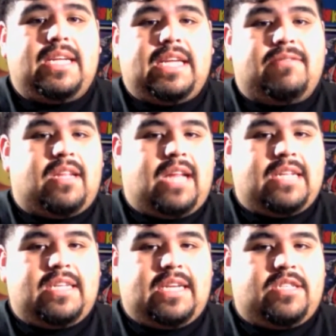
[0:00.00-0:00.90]
It was a
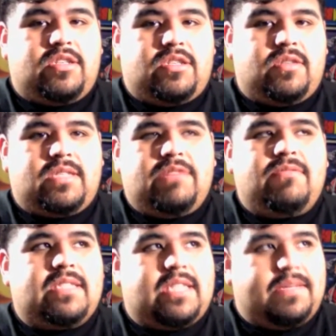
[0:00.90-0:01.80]
lot to introduce. He
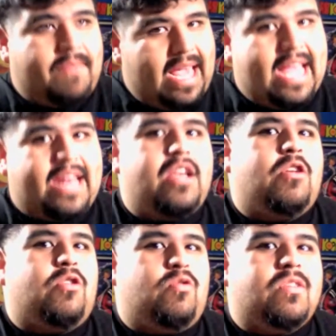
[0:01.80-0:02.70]
was the man
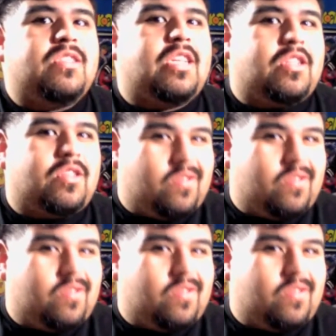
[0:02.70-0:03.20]
who was,